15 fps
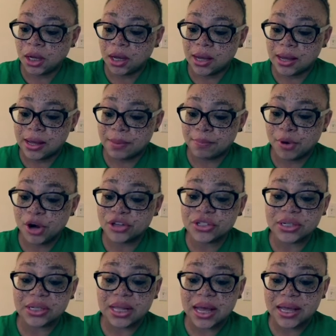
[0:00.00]

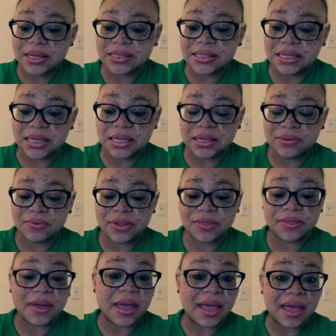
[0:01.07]
Personalize
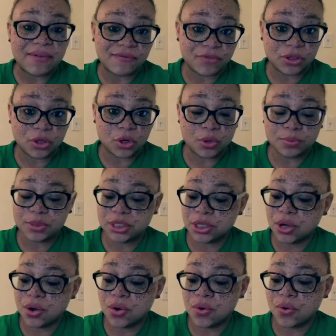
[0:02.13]
even the envelope.
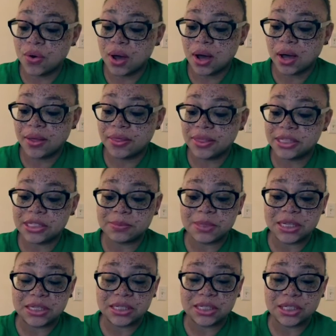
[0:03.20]
So this
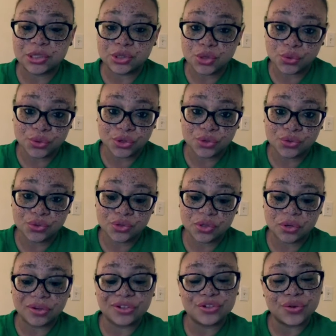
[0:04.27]
means don't use,
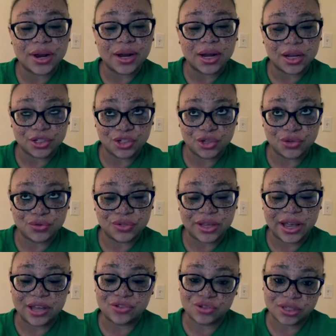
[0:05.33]
or try not to use,
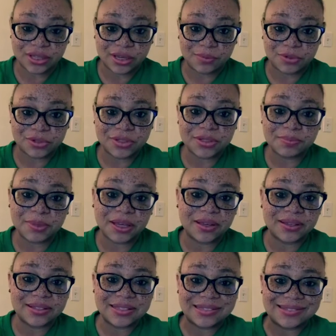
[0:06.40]
address labels,
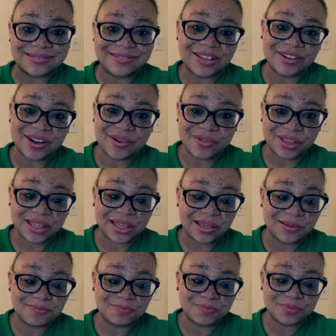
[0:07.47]
because they're not
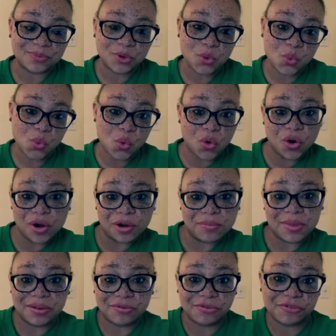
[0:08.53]
really warm
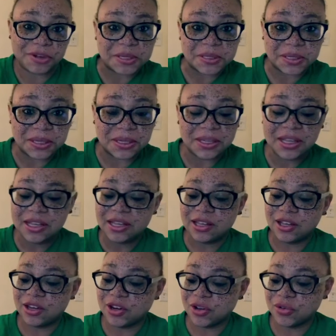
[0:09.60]
and fuzzy,
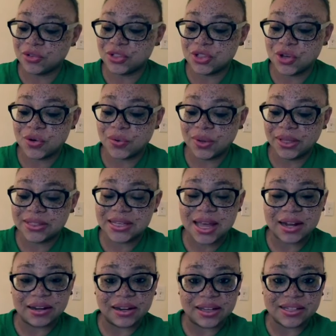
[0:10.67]
you know. So it's
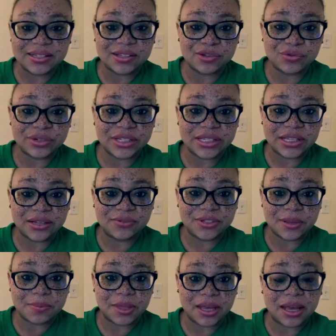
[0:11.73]
kind of nice to receive
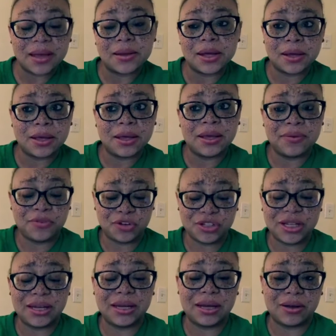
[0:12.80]
something. If you're
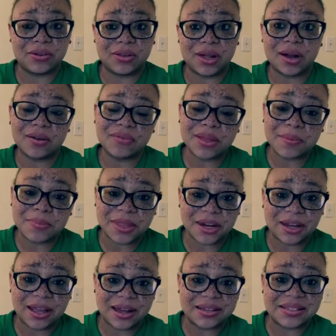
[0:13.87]
sending out a lot of them, then
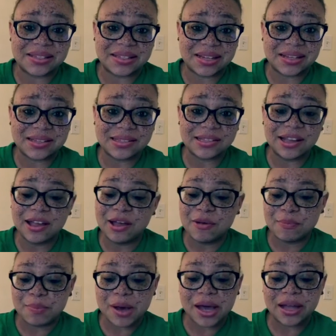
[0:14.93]
it kind of stinks,
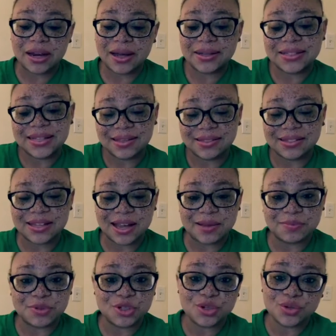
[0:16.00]
but take the
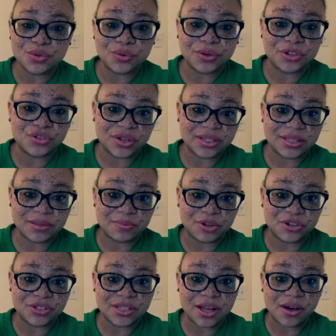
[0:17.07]
time to address them
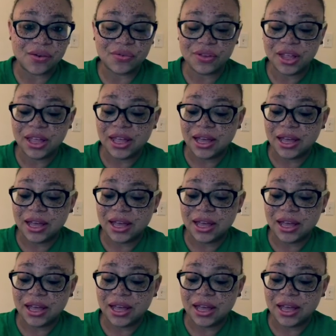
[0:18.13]
yourself.